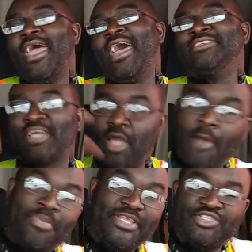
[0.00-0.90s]
as a
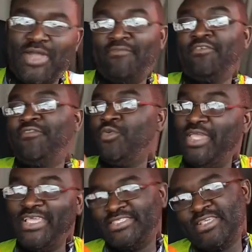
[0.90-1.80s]
company driver, if you
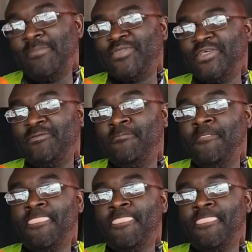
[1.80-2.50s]
hit something,